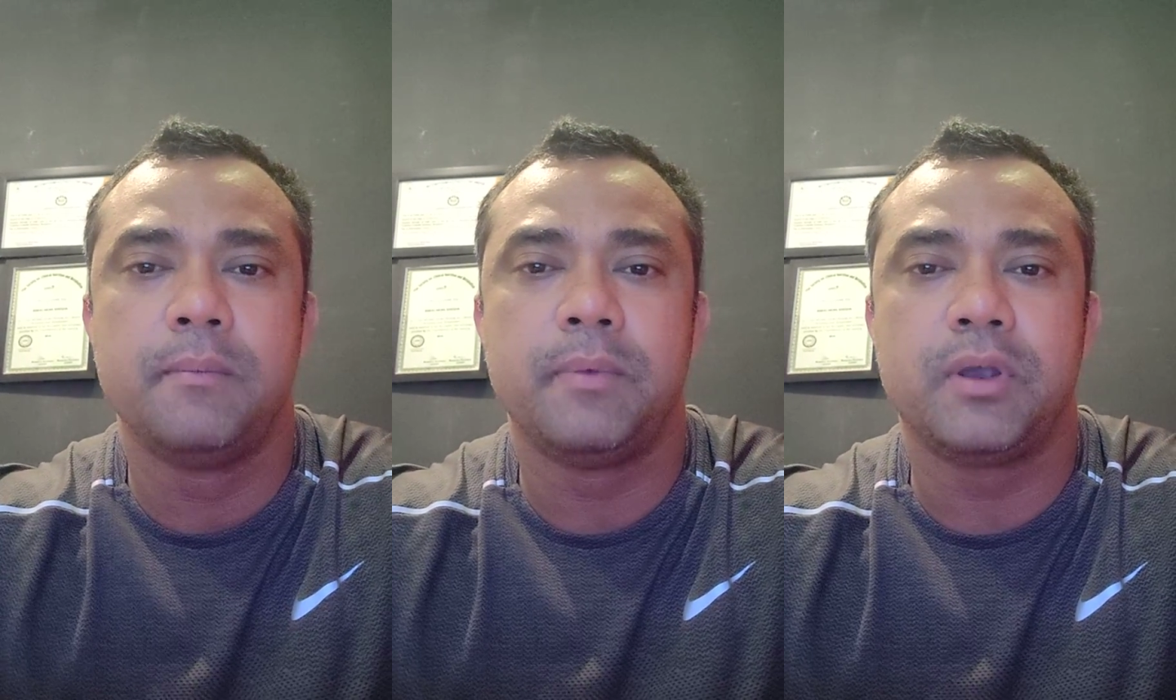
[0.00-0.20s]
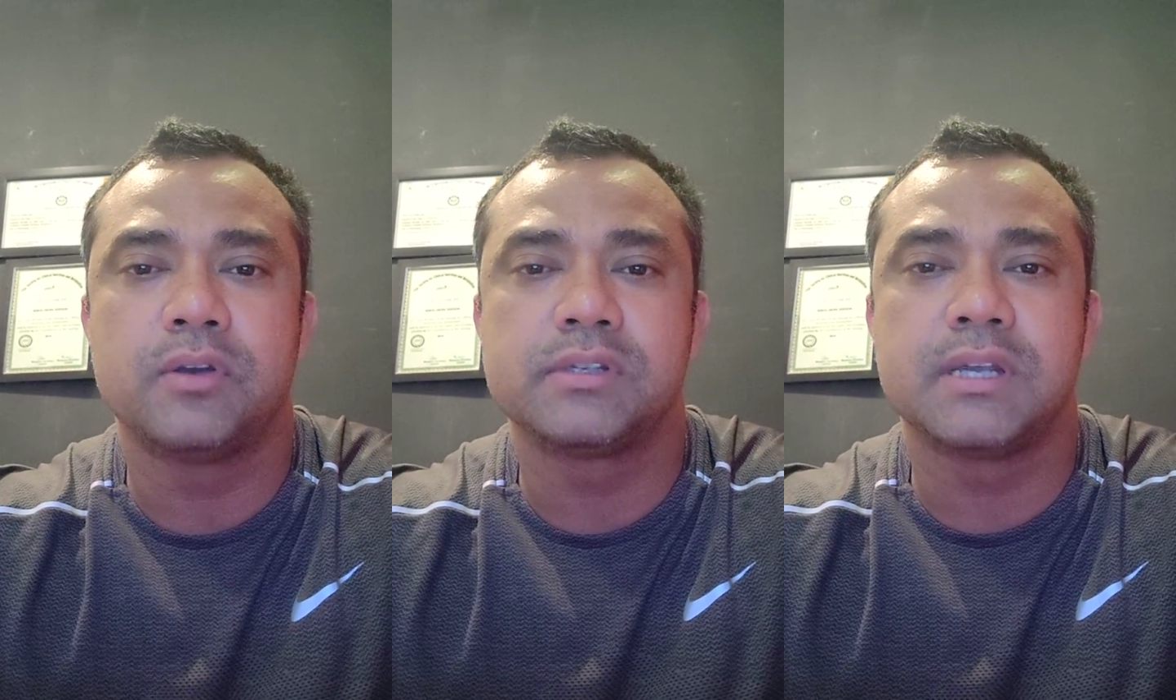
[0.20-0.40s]

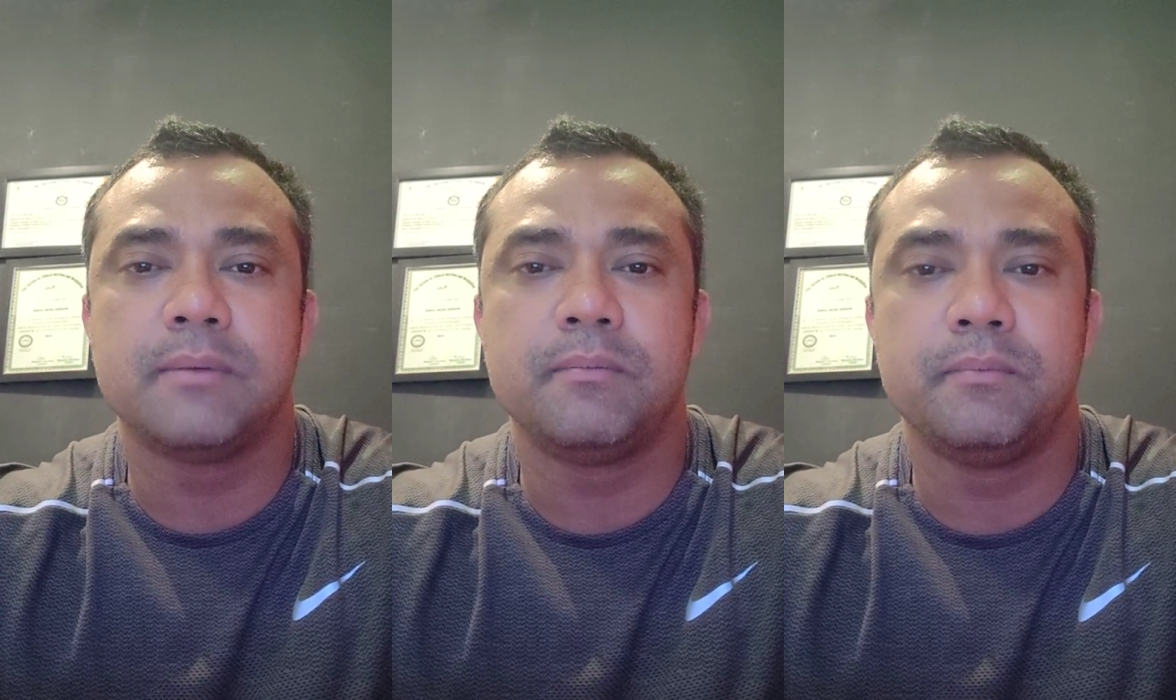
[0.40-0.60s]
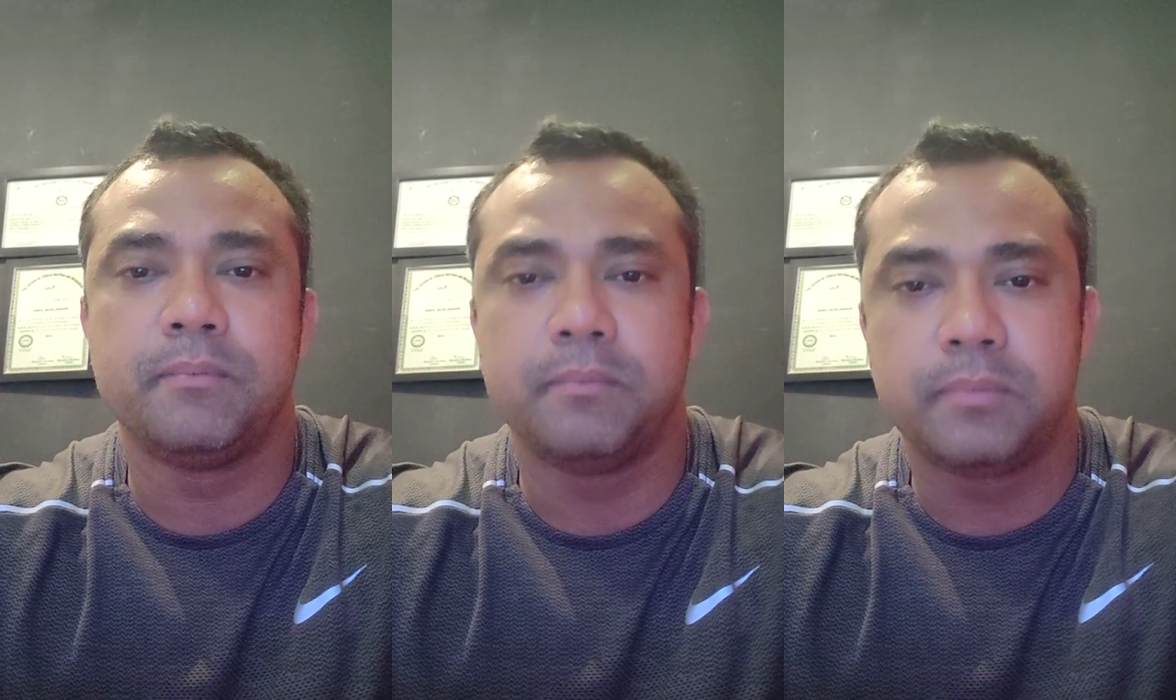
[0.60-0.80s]
because
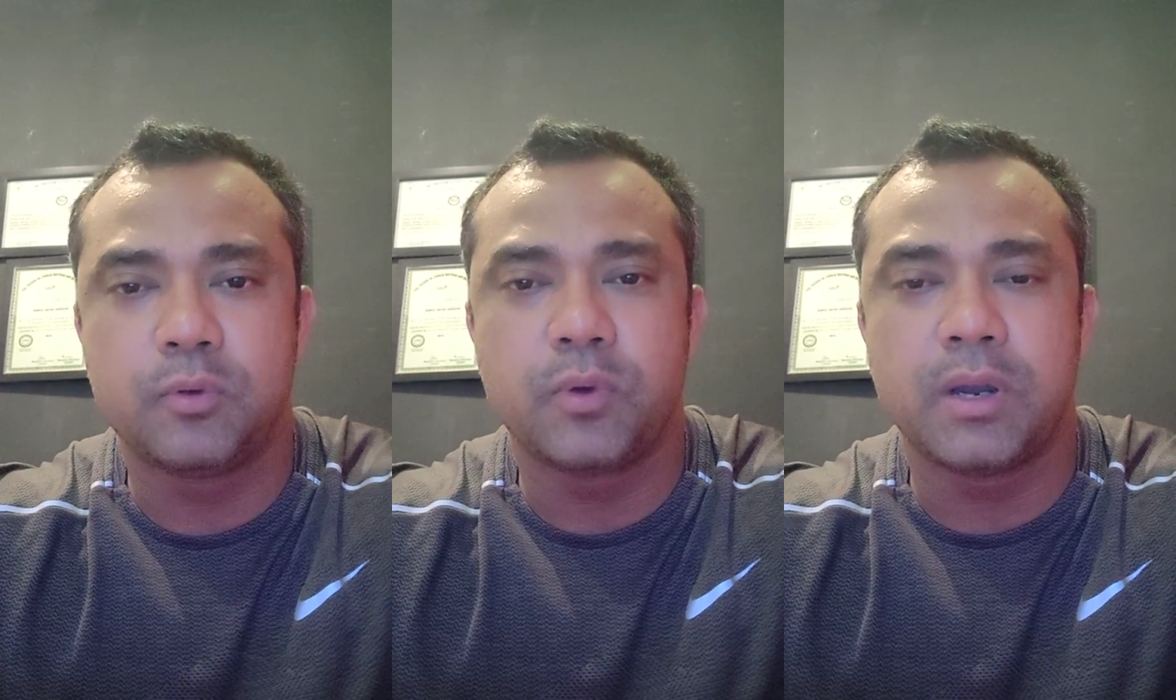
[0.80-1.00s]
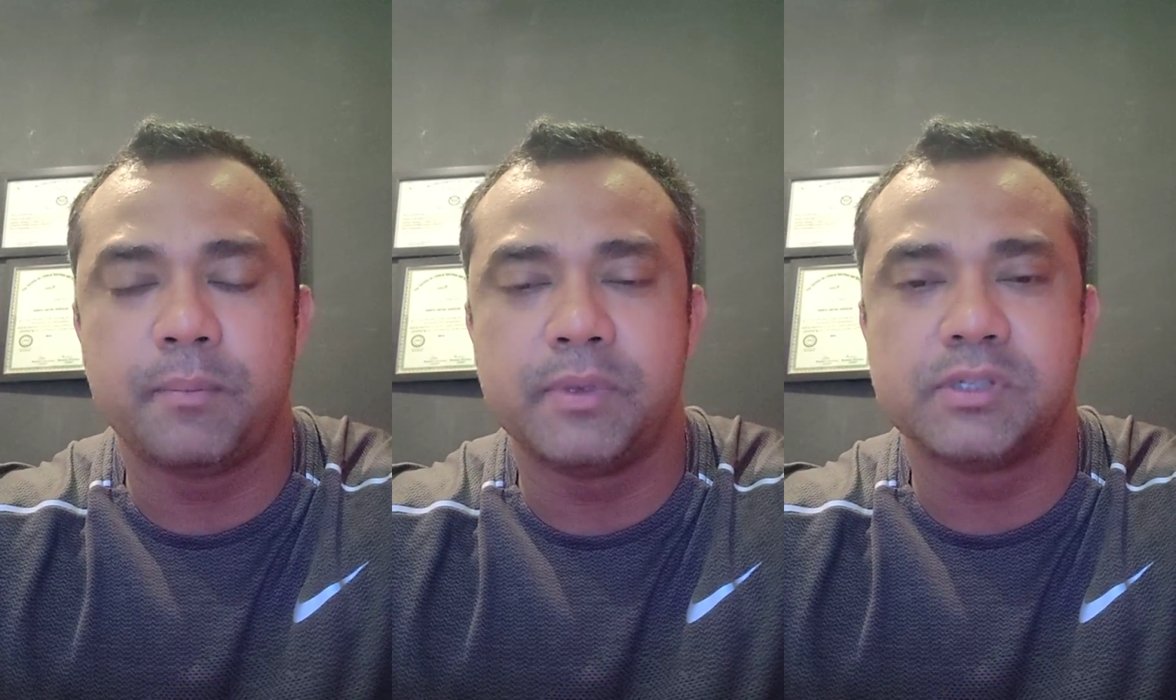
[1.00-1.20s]
I'm
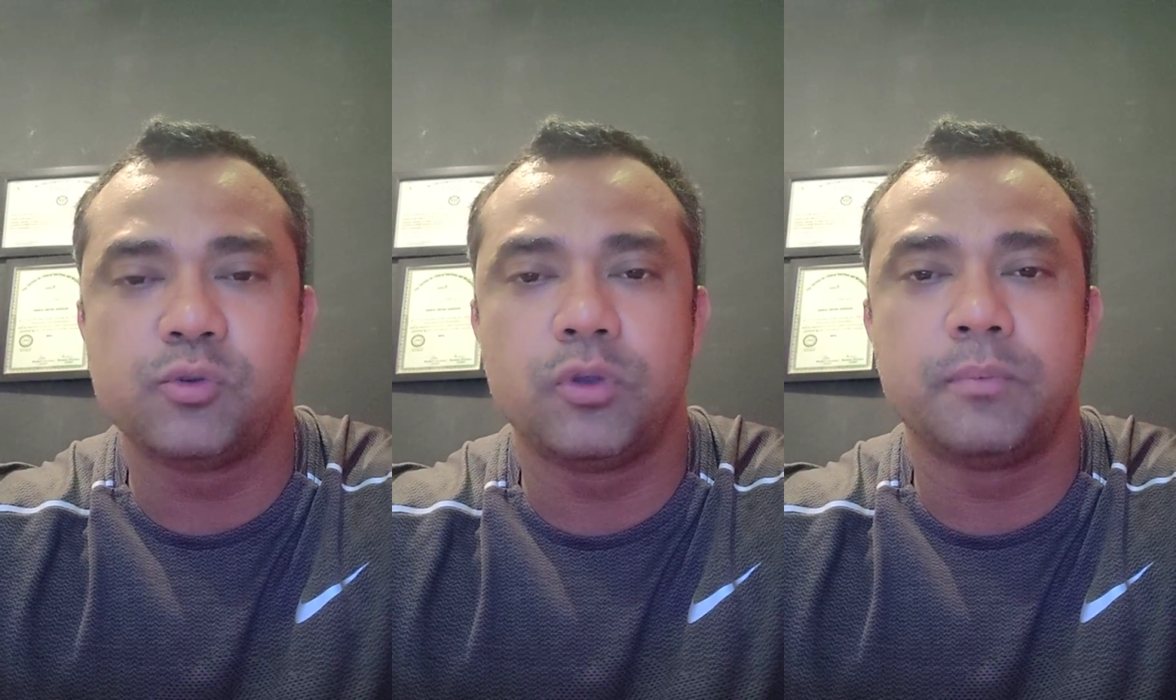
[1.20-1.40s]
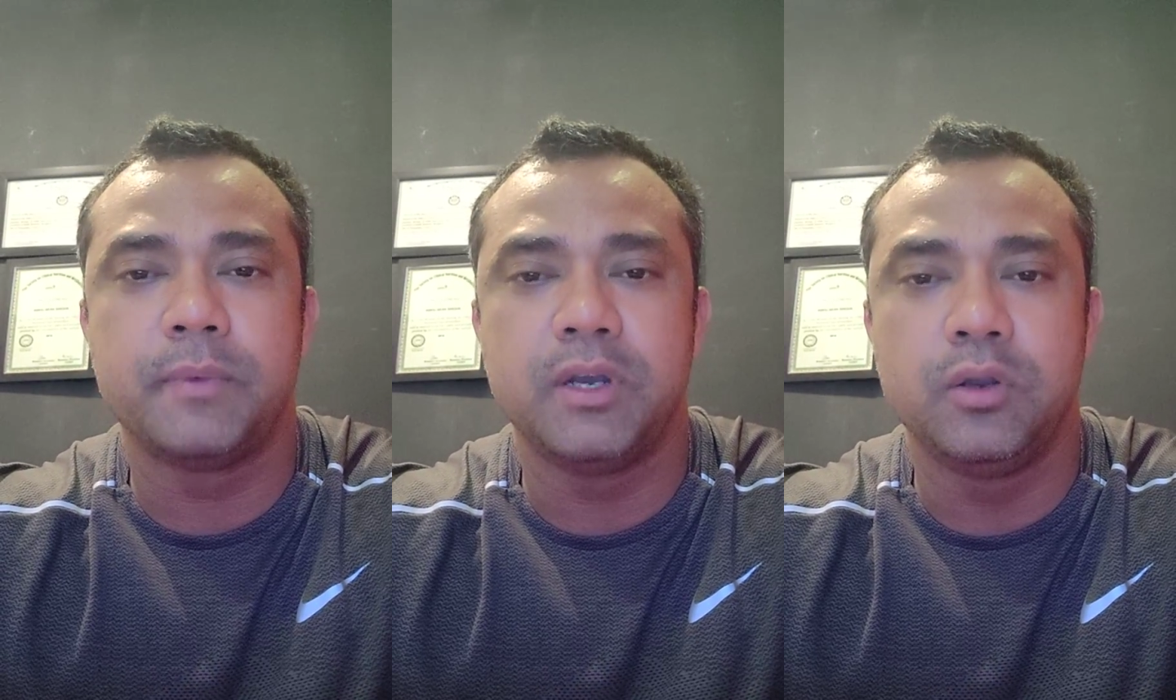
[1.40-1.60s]
quite busy
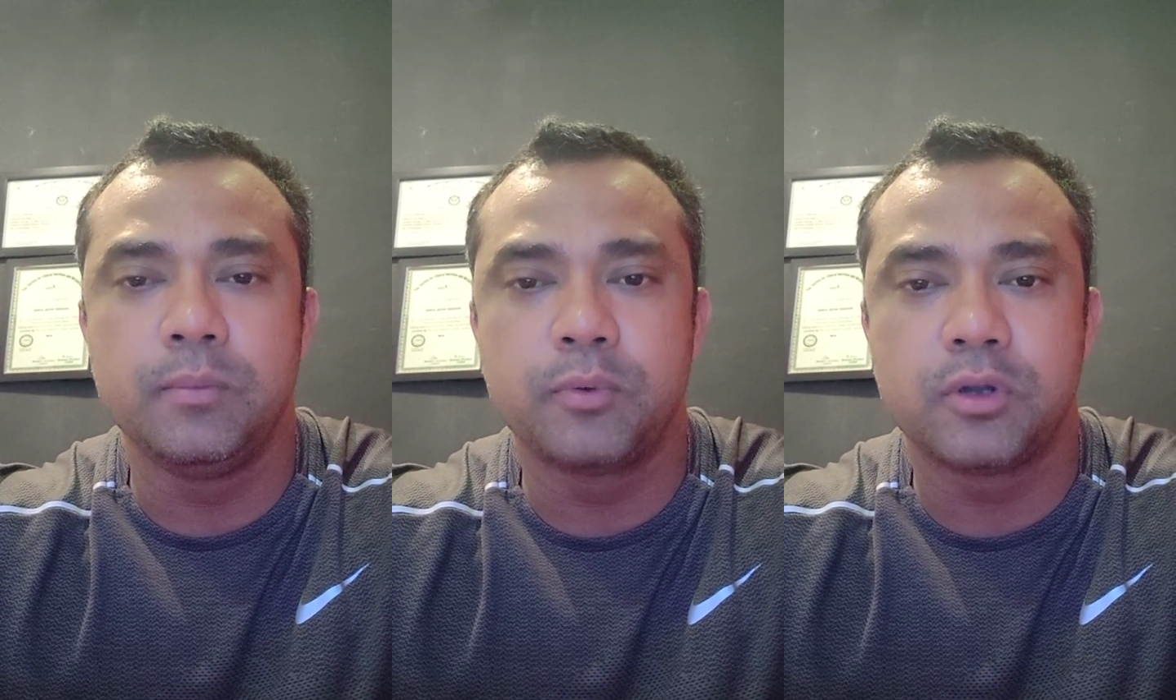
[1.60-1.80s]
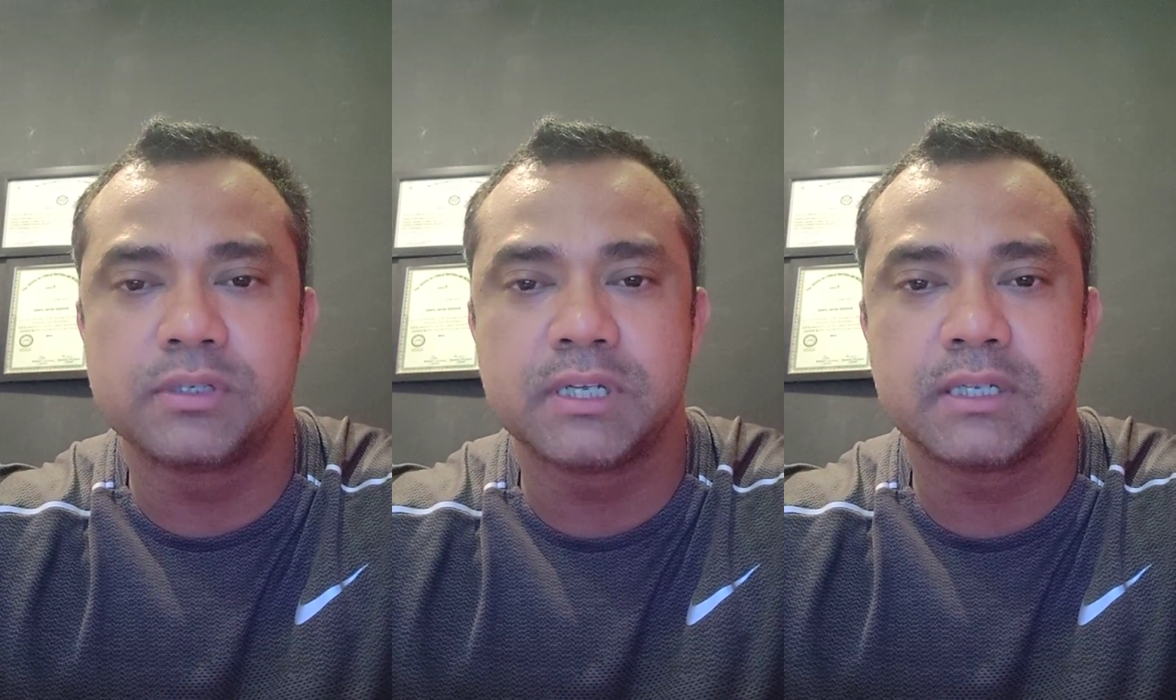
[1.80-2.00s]
with my new
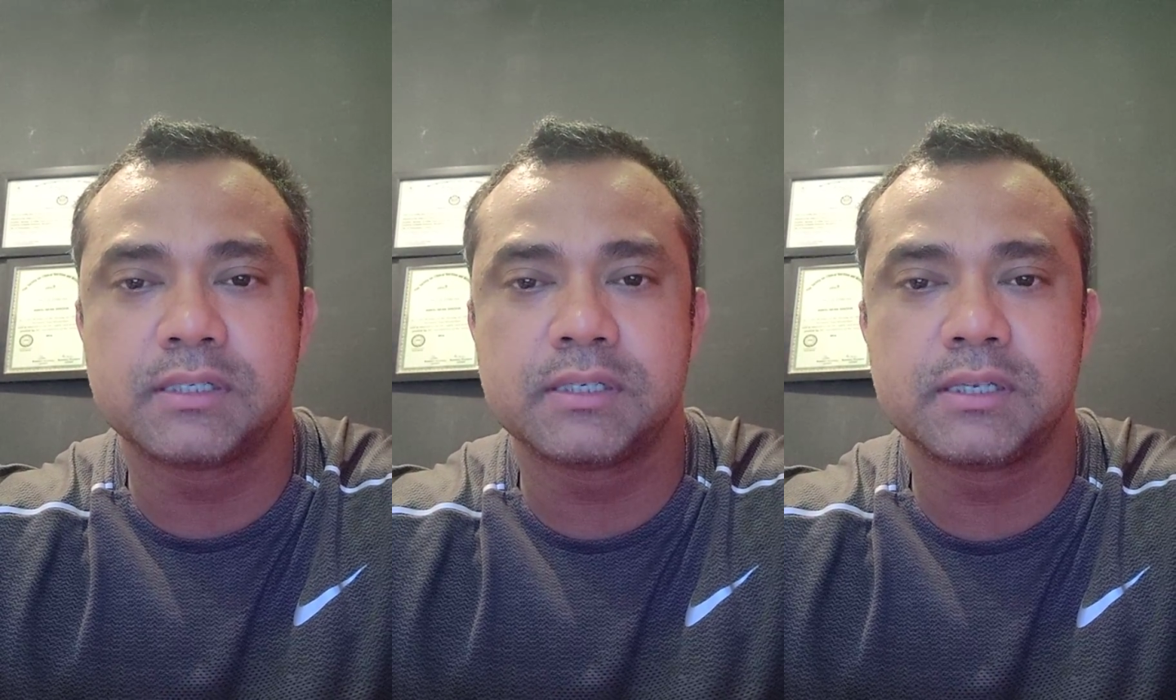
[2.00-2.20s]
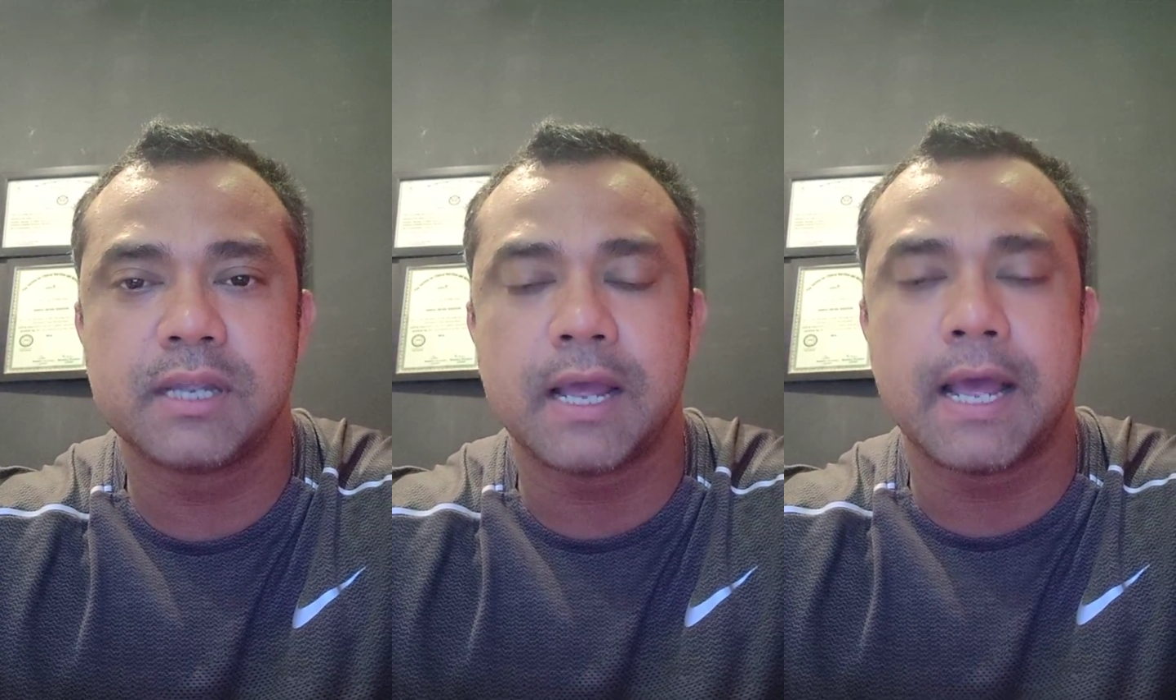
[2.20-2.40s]
projects.